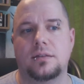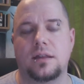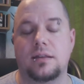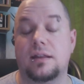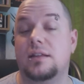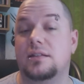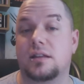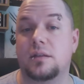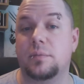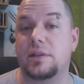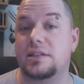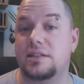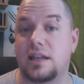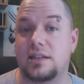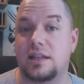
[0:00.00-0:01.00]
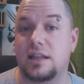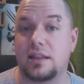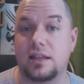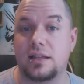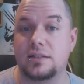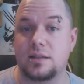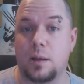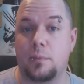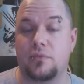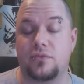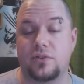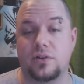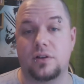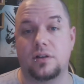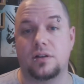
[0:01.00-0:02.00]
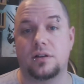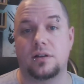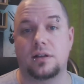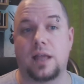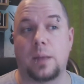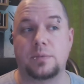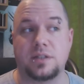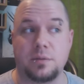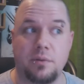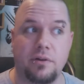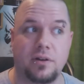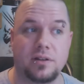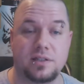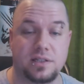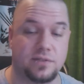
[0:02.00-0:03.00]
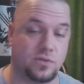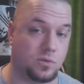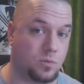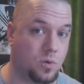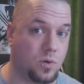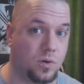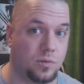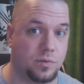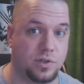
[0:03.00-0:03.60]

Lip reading: that's going to be setting things up for Captain America: Civil War,